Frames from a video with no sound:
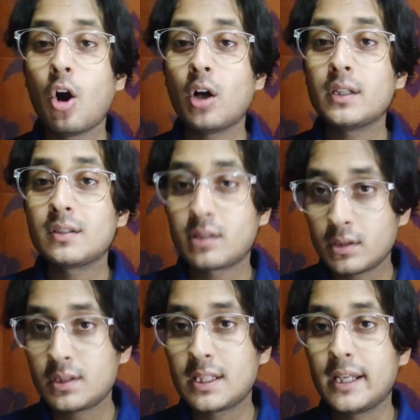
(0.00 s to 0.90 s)
on
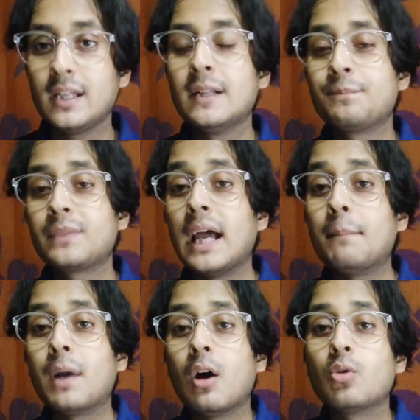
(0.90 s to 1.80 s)
thursday the,
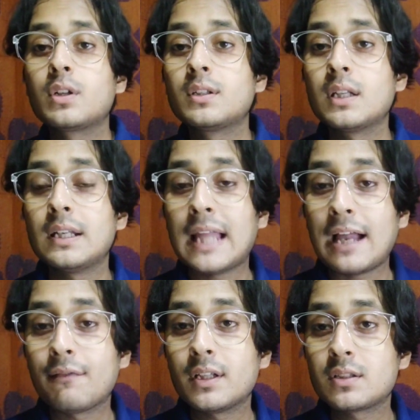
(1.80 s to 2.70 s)
about the
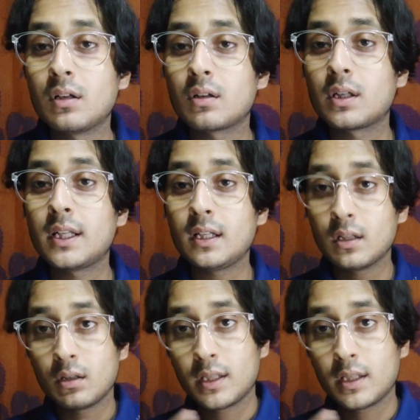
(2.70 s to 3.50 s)
language learning